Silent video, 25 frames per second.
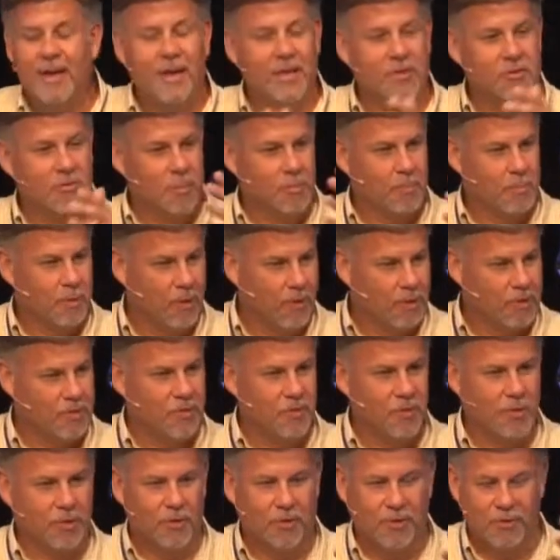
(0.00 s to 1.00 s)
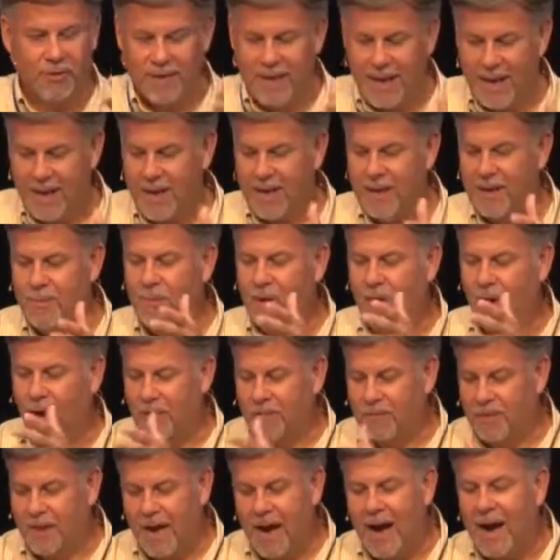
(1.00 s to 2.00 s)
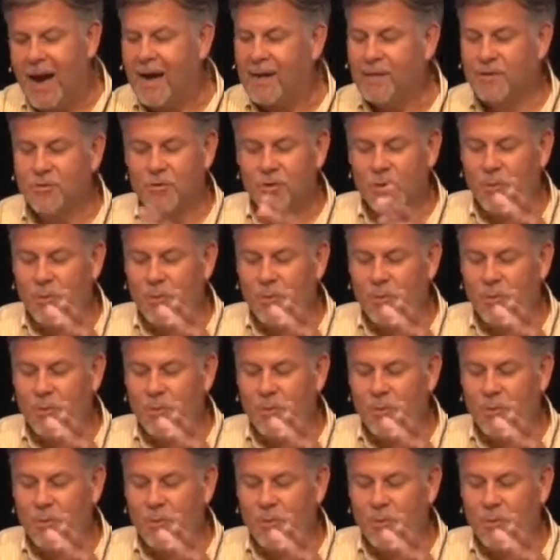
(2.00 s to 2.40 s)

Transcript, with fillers: It's the personal name of God.